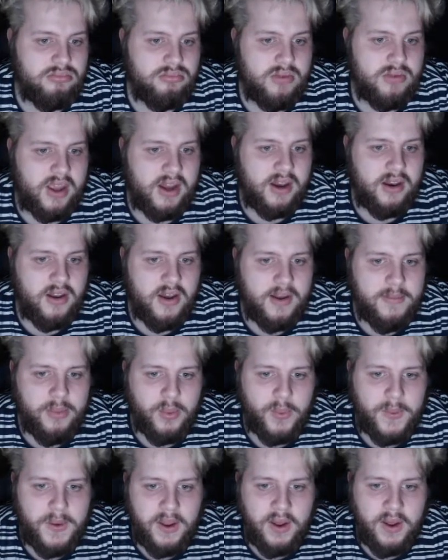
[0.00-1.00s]
Get a
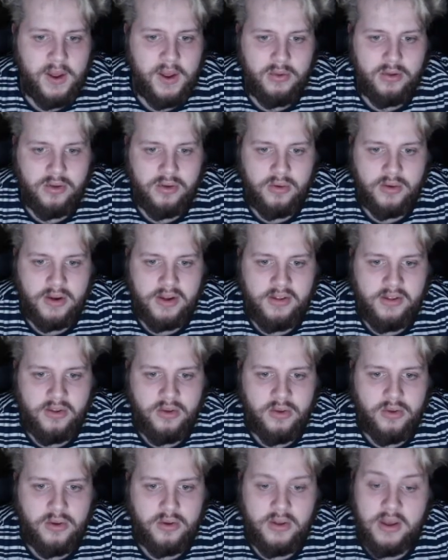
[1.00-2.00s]
9.0, score at least
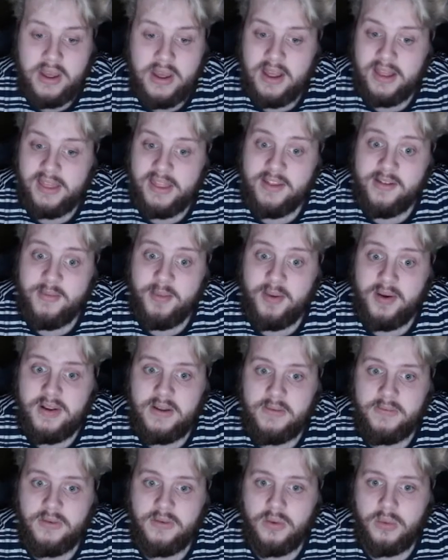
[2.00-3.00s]
2 goals. That's a pretty
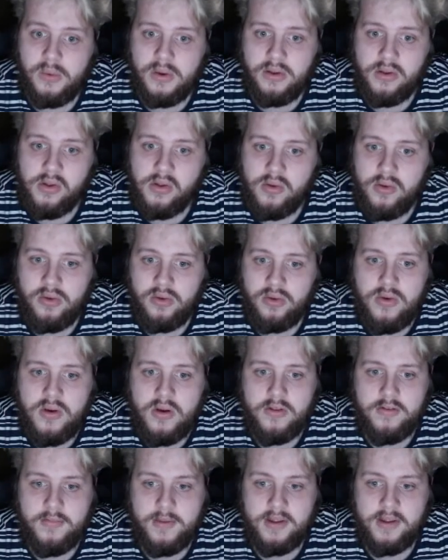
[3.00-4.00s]
difficult one. Score 2
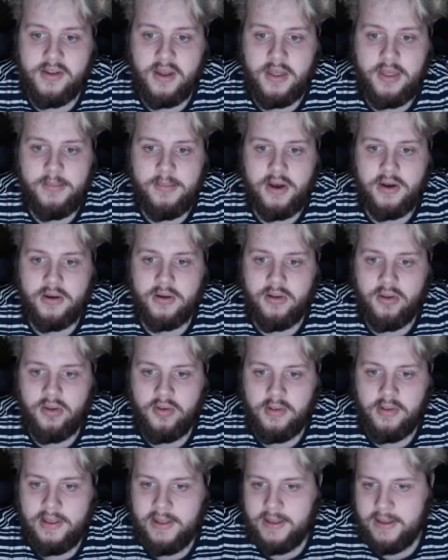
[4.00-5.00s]
goals from outside the
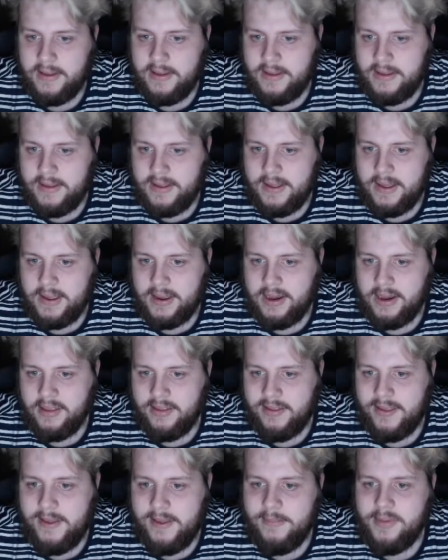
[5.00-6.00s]
box and get a
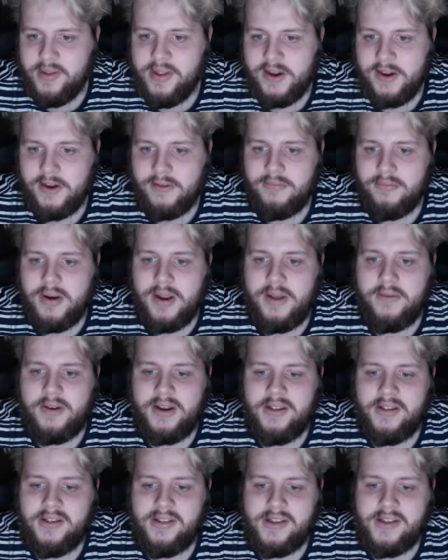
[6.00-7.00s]
team possession rate of at
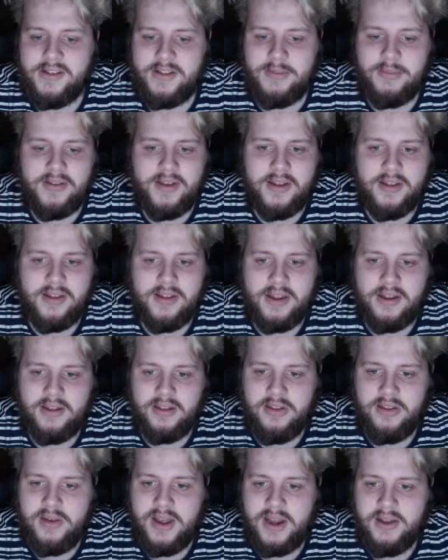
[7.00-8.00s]
least 60%. So that
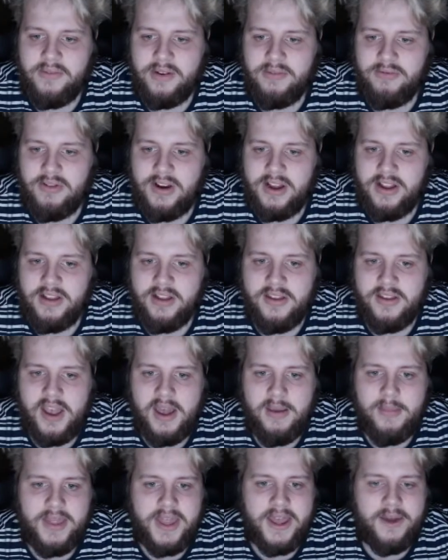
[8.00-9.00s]
you can't even really
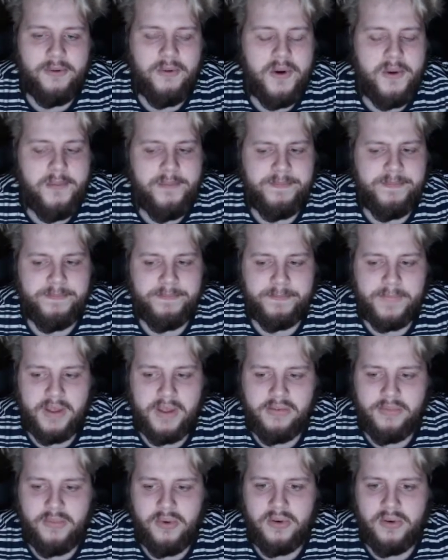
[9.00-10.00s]
determine that one.
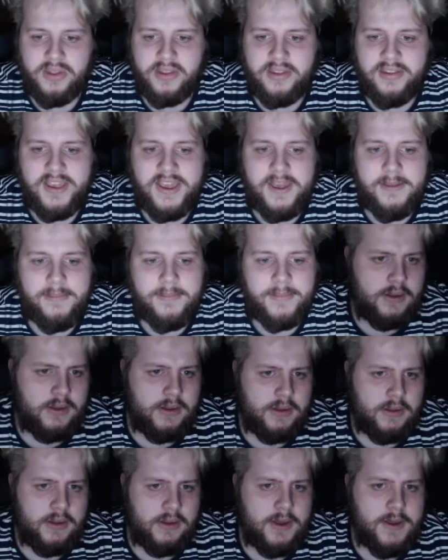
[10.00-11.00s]
That's more on the team.
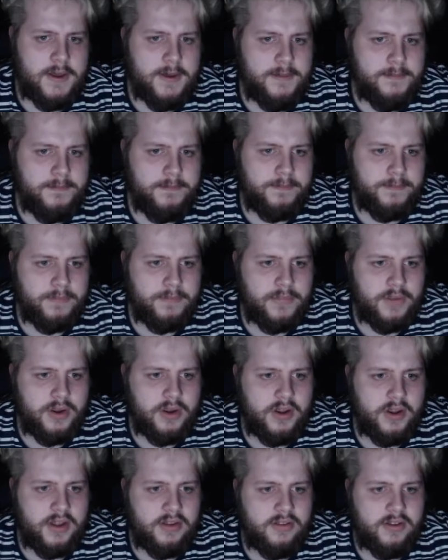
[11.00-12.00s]

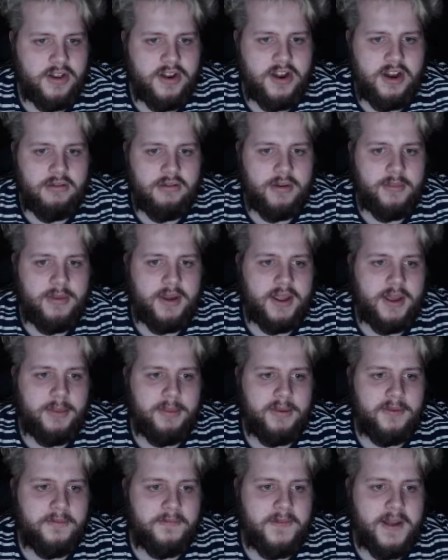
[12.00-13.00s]
Okay, so they're generated by a
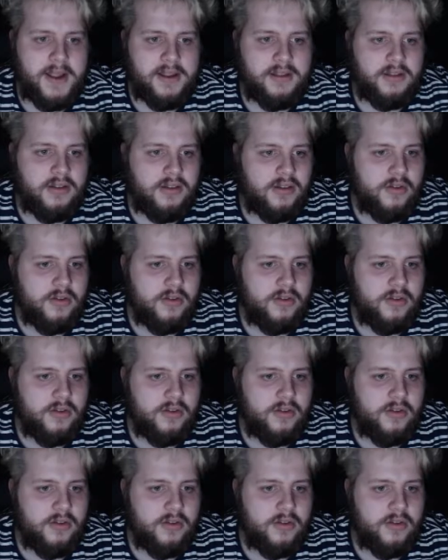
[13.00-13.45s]
couple of factors.